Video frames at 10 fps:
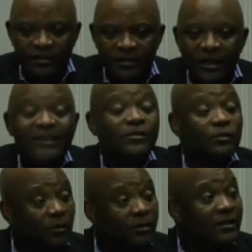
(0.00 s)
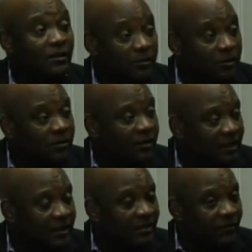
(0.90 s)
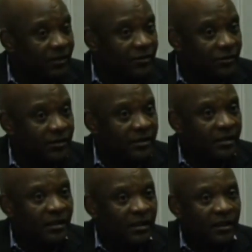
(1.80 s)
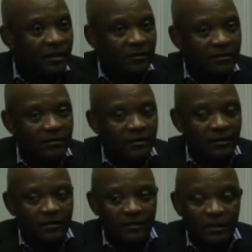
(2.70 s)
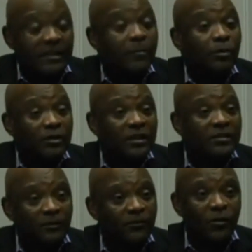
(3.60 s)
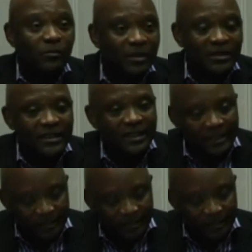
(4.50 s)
has already conducted an inventory. It's a process of completing that,